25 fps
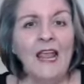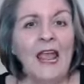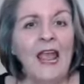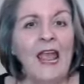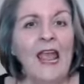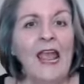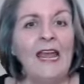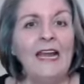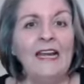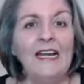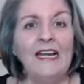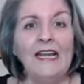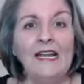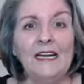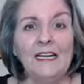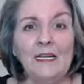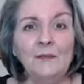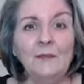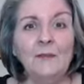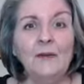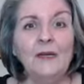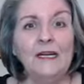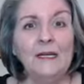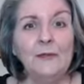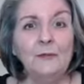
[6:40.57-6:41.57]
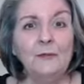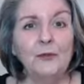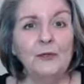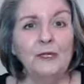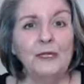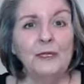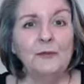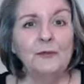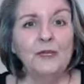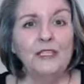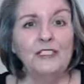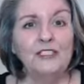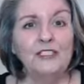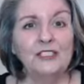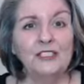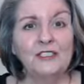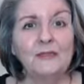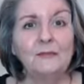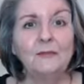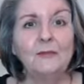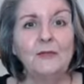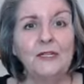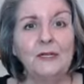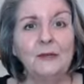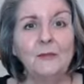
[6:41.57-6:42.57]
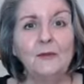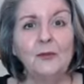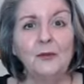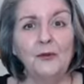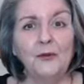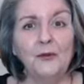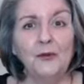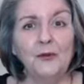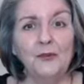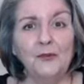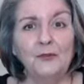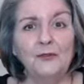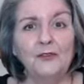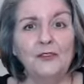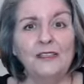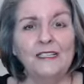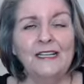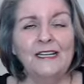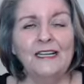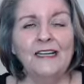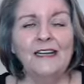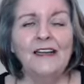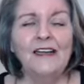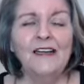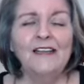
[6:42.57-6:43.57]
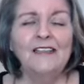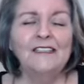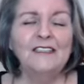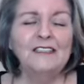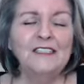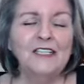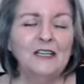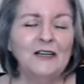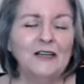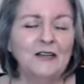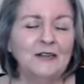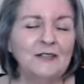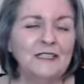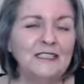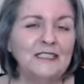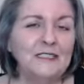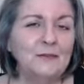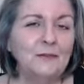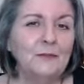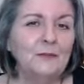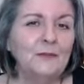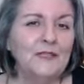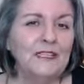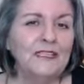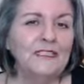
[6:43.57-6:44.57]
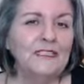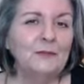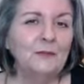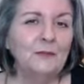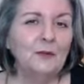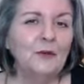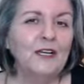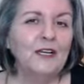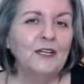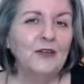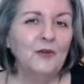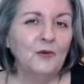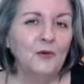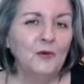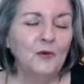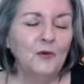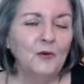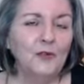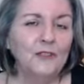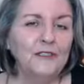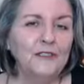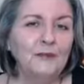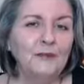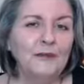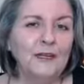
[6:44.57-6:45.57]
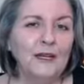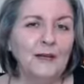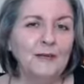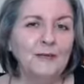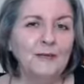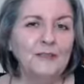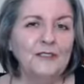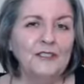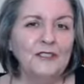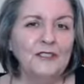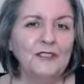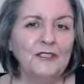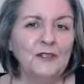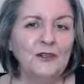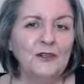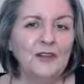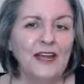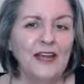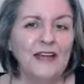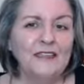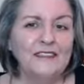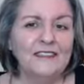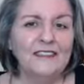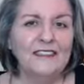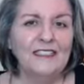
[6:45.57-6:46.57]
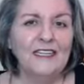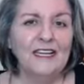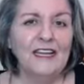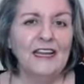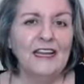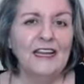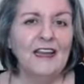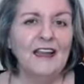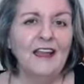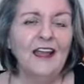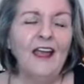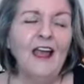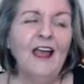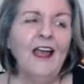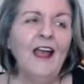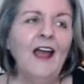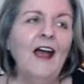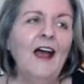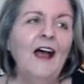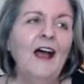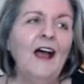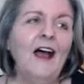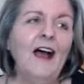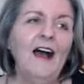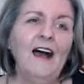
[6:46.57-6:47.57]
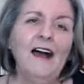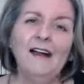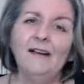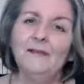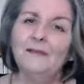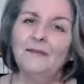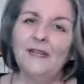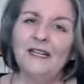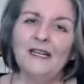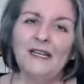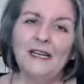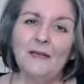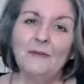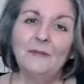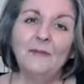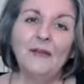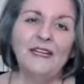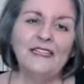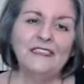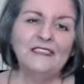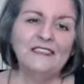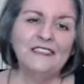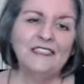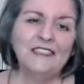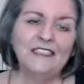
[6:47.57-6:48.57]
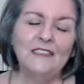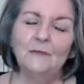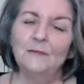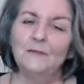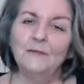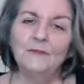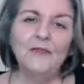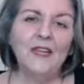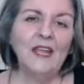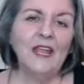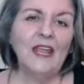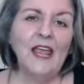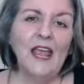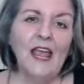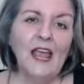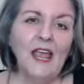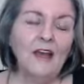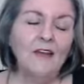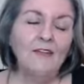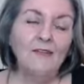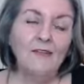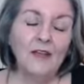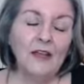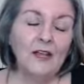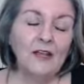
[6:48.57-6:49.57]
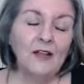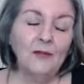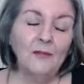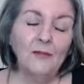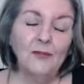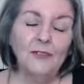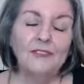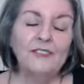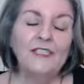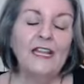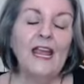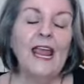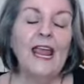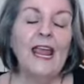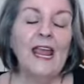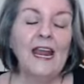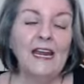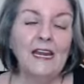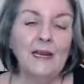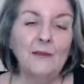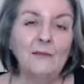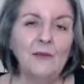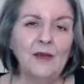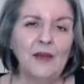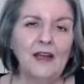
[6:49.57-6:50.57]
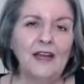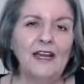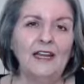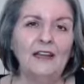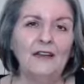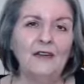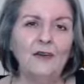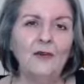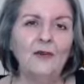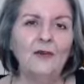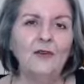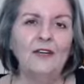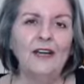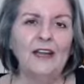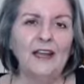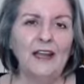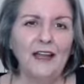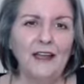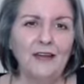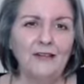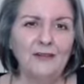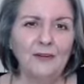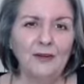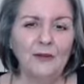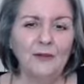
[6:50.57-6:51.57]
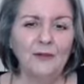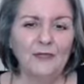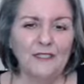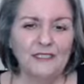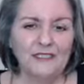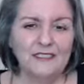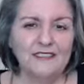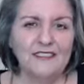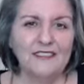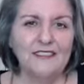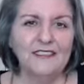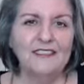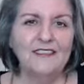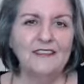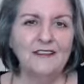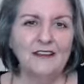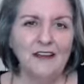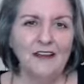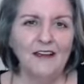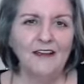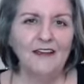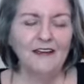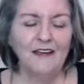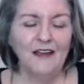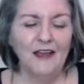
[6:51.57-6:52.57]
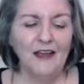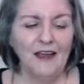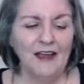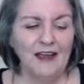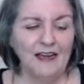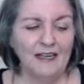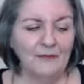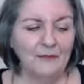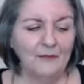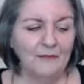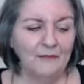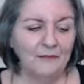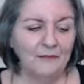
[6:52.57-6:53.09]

And anybody pretty much can be approved. So it's pretty cool to be able to do that today. And it makes it available to anybody who could have a business online.